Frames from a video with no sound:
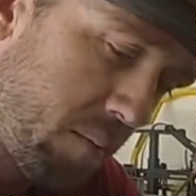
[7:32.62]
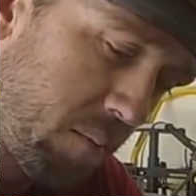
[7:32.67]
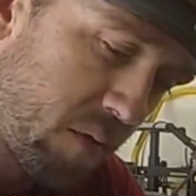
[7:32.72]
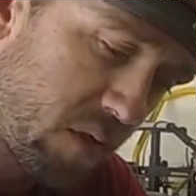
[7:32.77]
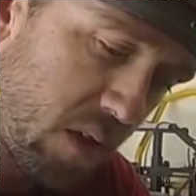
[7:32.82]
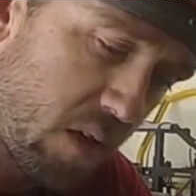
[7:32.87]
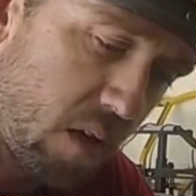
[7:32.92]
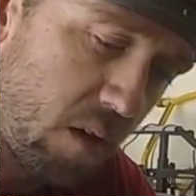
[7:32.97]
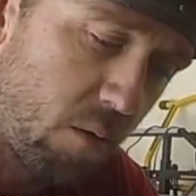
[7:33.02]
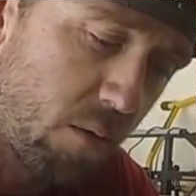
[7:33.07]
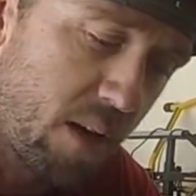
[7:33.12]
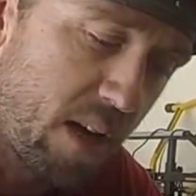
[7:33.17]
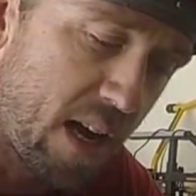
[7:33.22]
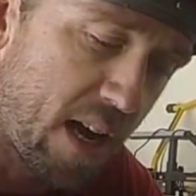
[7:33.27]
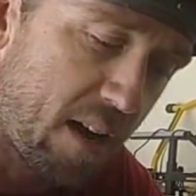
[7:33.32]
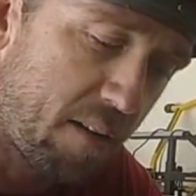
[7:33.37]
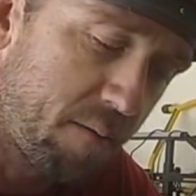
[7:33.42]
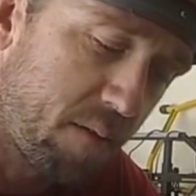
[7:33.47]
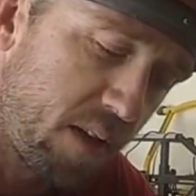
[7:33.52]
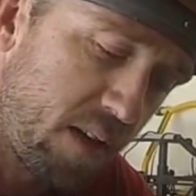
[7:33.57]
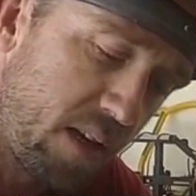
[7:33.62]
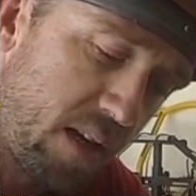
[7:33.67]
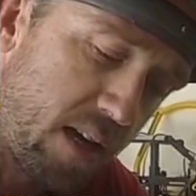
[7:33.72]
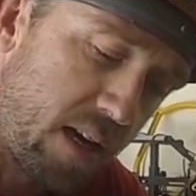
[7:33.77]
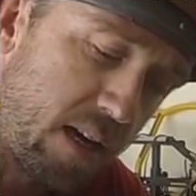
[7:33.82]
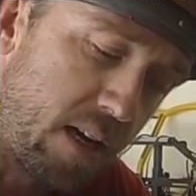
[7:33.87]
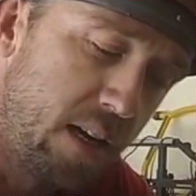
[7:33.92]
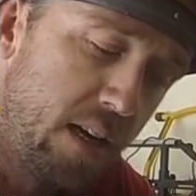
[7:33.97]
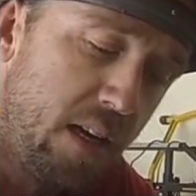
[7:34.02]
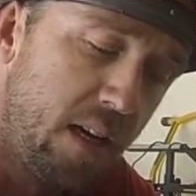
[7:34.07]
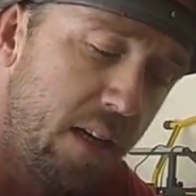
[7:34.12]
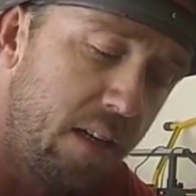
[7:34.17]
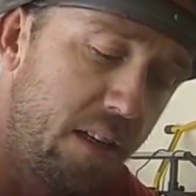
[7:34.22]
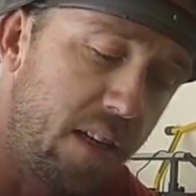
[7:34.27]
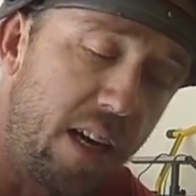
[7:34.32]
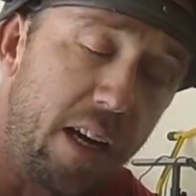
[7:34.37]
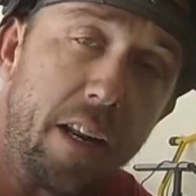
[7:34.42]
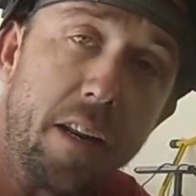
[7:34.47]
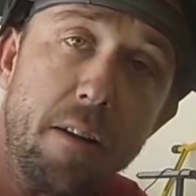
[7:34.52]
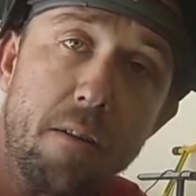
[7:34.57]
So we have the
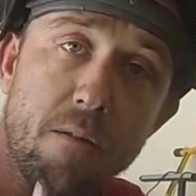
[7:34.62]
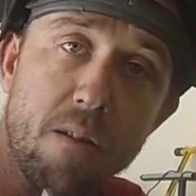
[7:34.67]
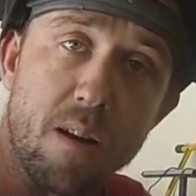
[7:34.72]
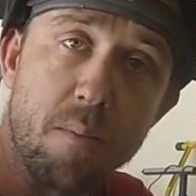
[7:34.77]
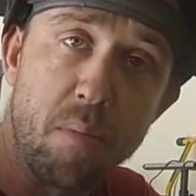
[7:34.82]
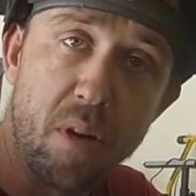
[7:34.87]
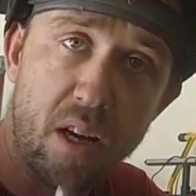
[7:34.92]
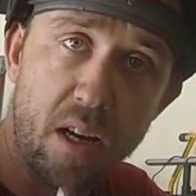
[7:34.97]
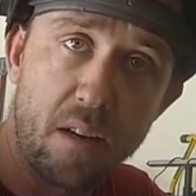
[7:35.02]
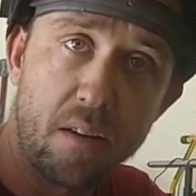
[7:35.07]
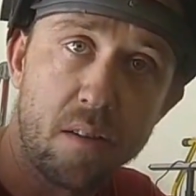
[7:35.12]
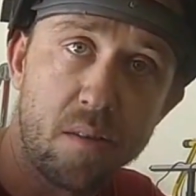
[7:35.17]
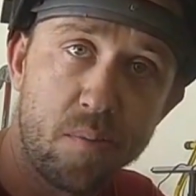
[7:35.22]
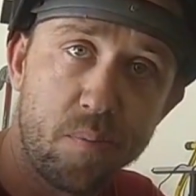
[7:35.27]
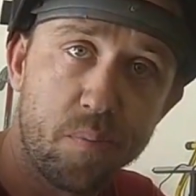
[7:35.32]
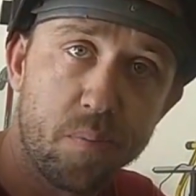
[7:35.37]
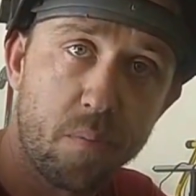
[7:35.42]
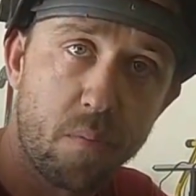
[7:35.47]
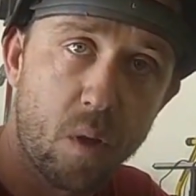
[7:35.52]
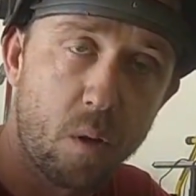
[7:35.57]
90-degree bend,